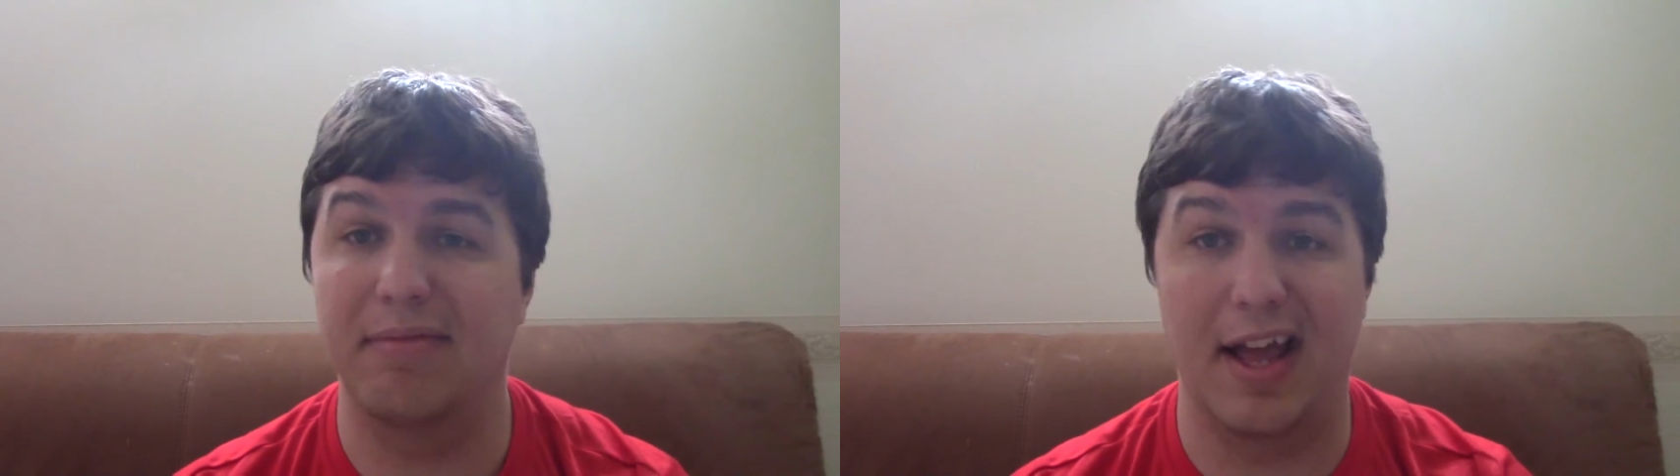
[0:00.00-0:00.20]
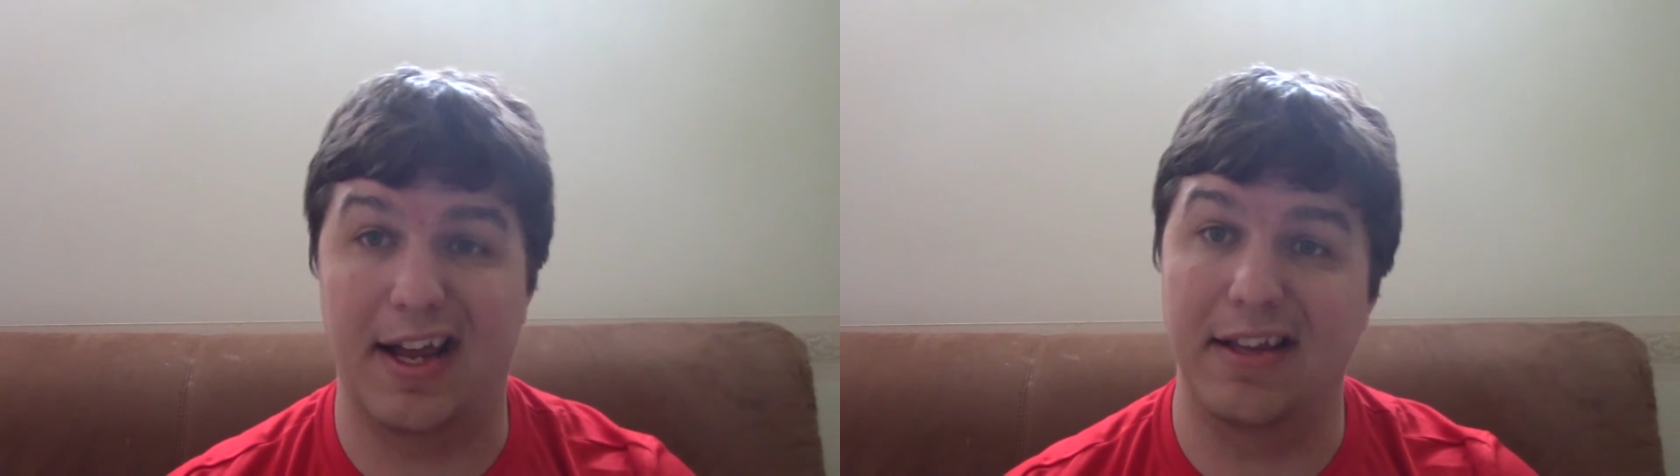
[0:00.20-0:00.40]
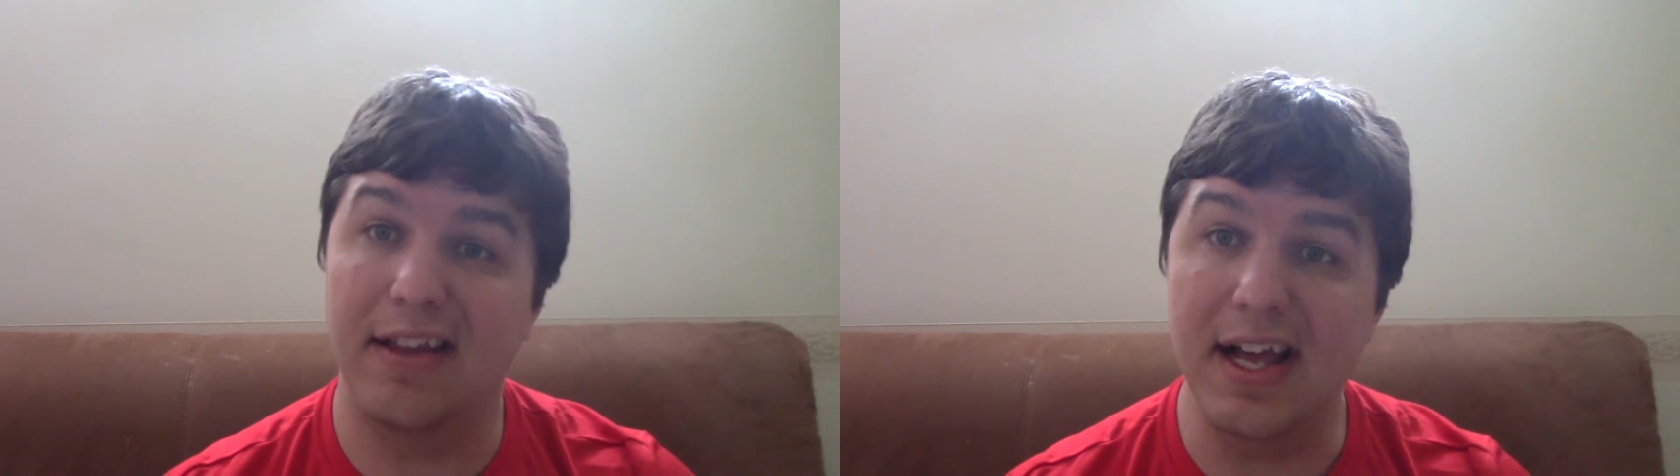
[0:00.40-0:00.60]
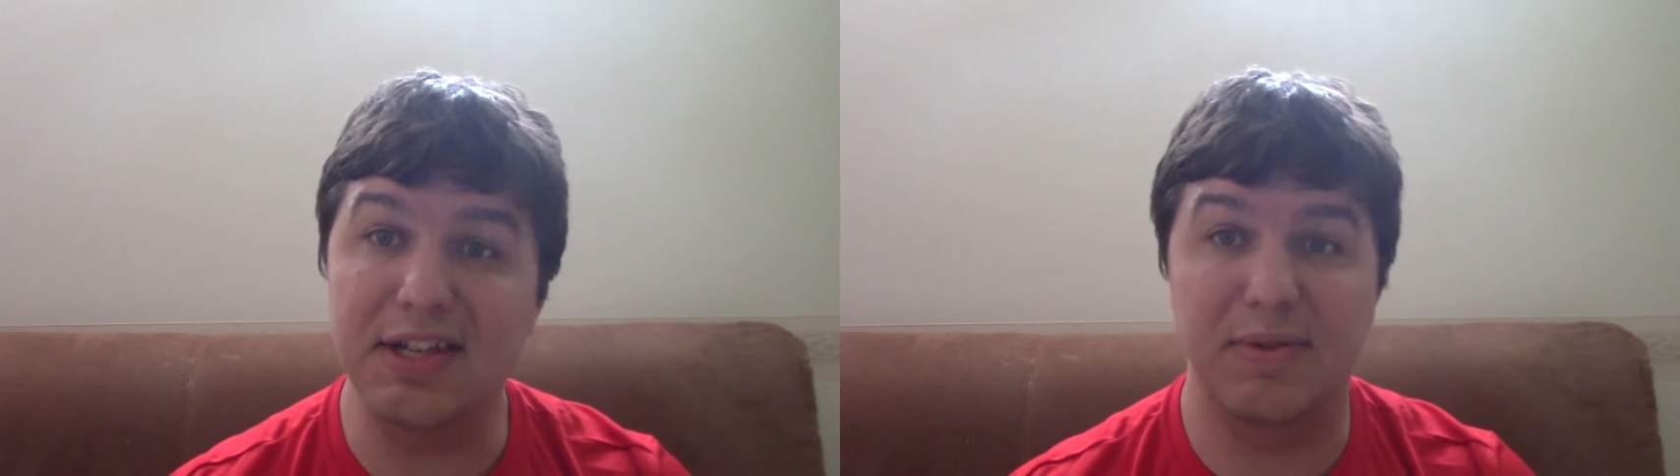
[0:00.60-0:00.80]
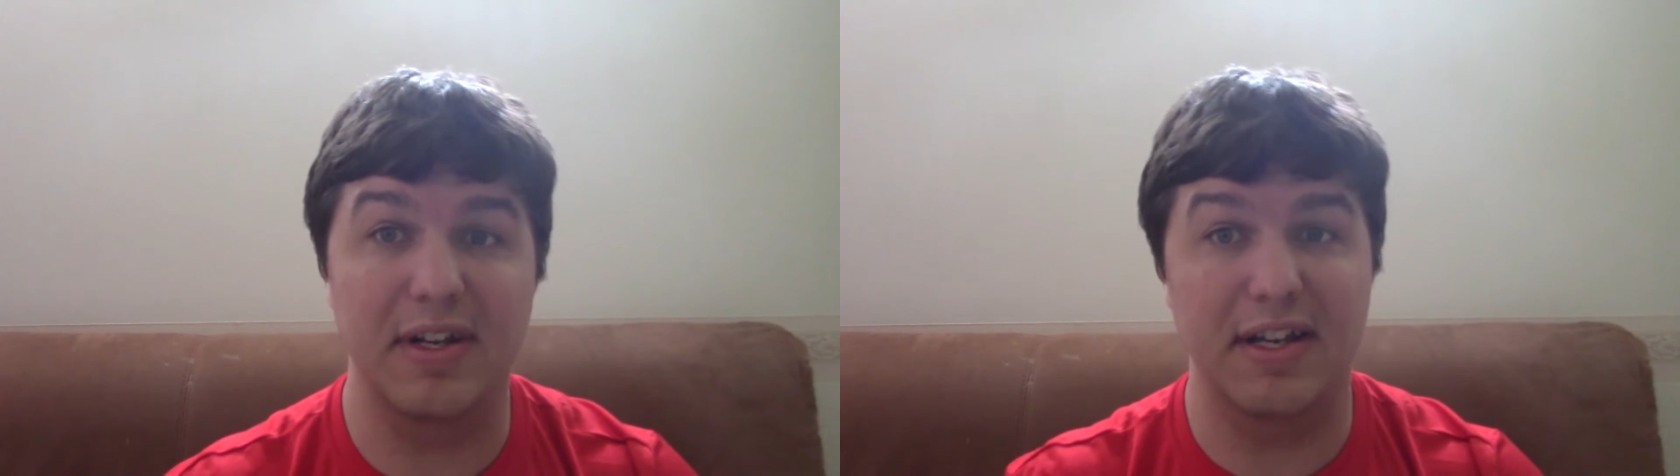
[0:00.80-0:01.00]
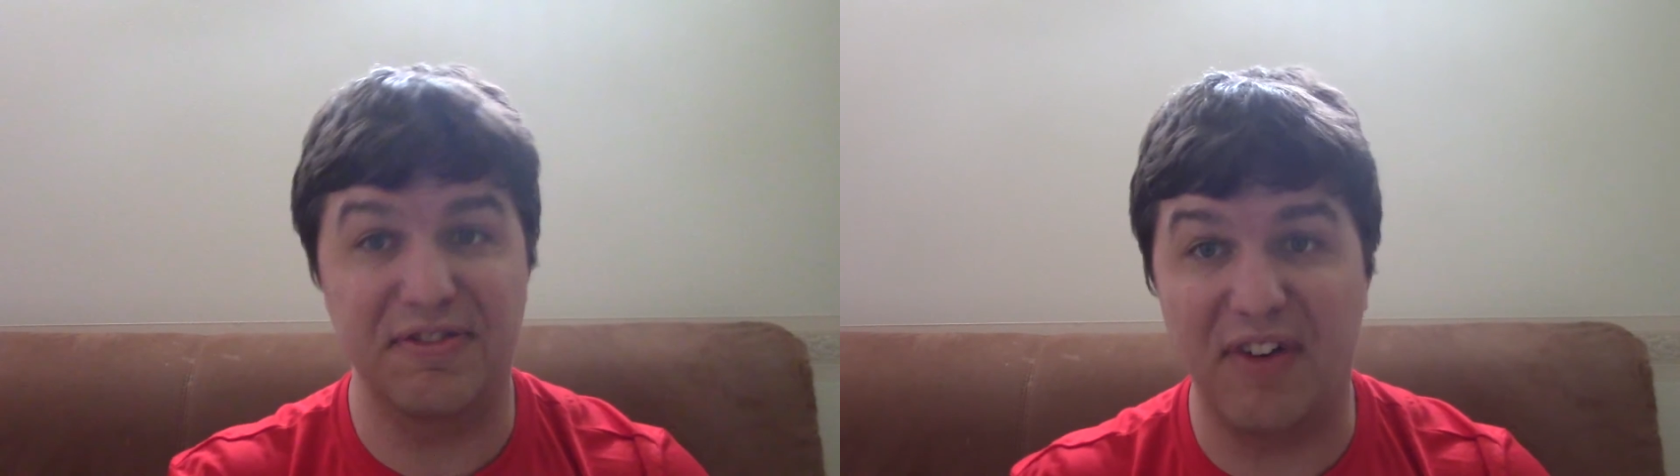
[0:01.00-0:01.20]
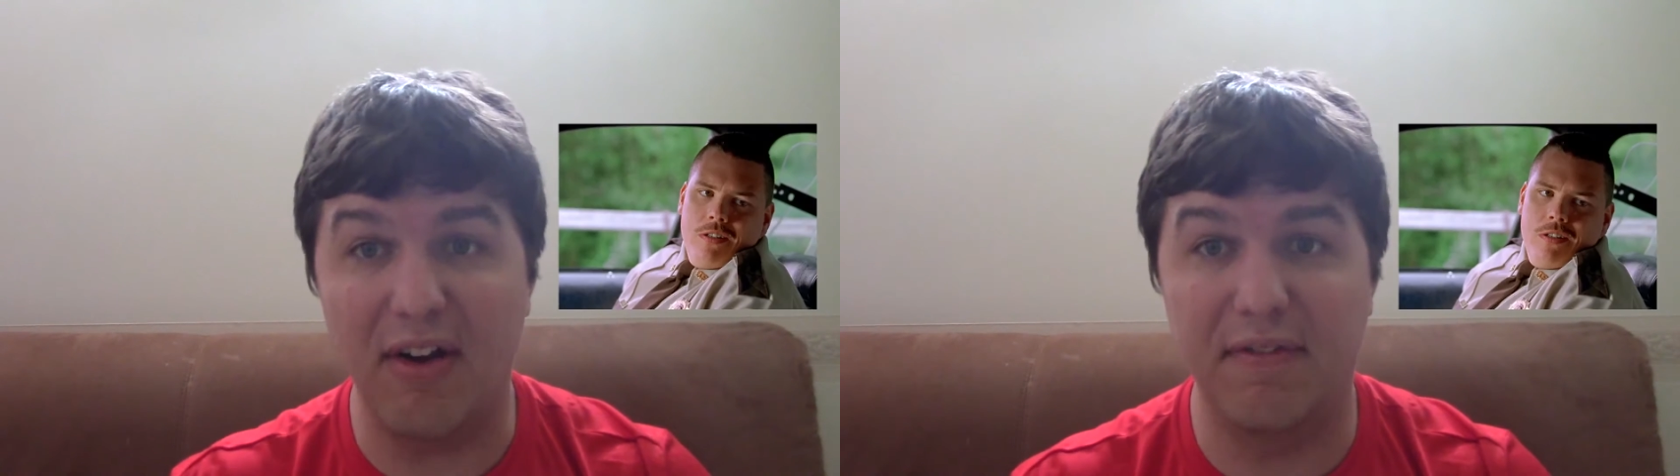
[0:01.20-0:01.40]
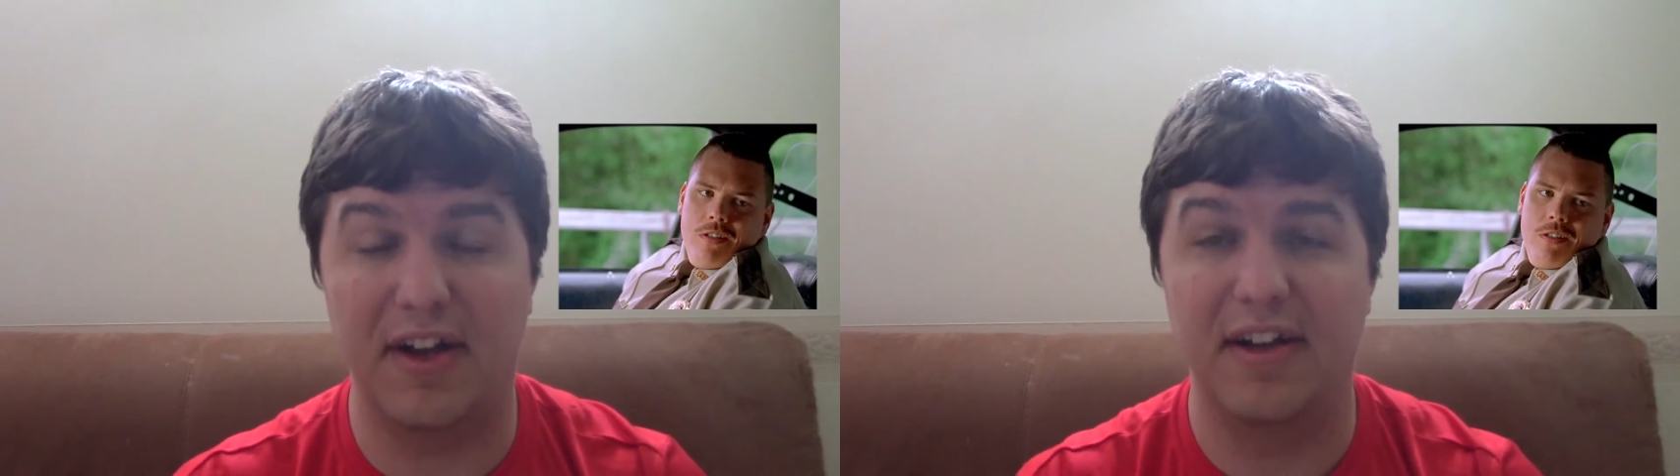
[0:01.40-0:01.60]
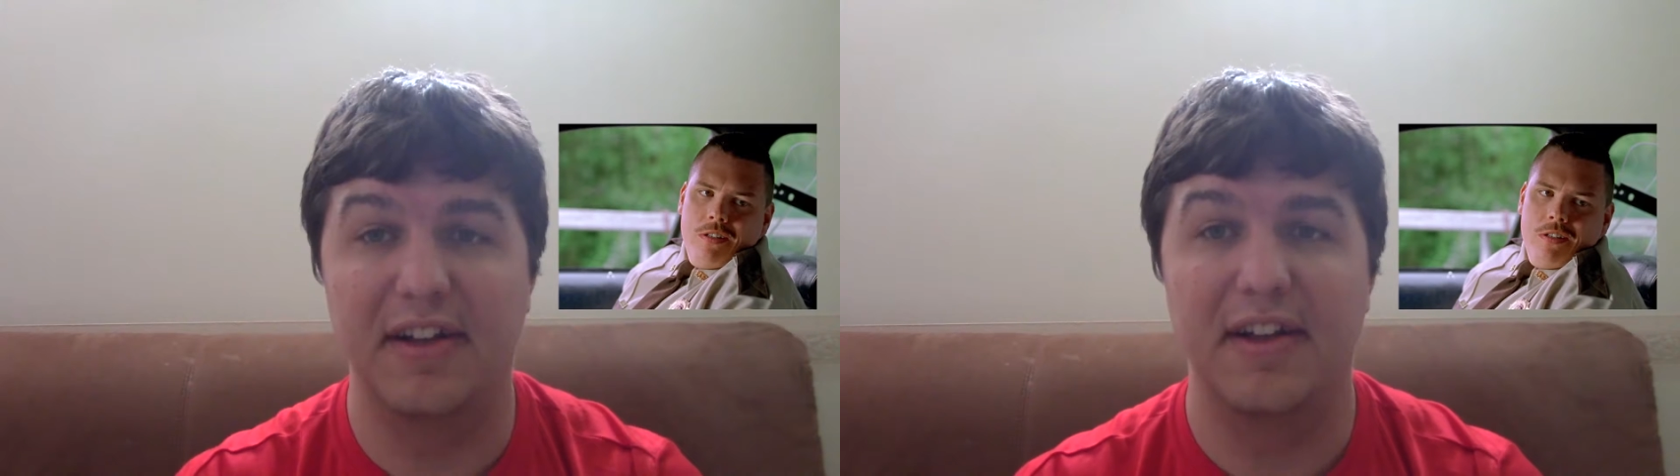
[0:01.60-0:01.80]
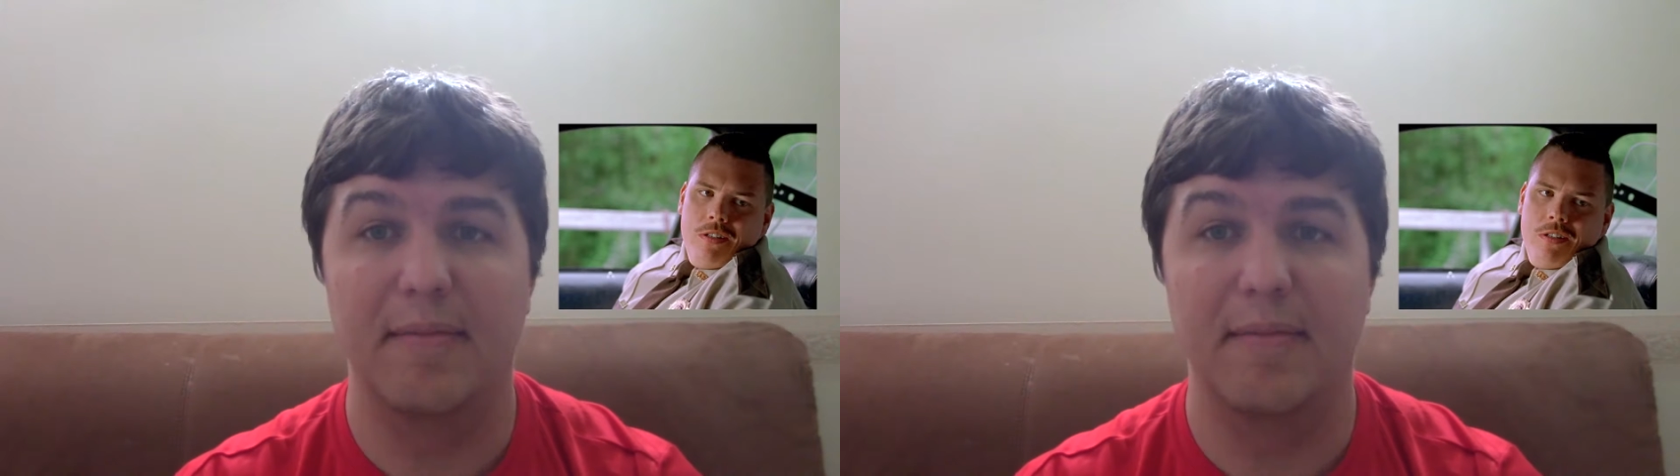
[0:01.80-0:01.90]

like in the last one, is Farva,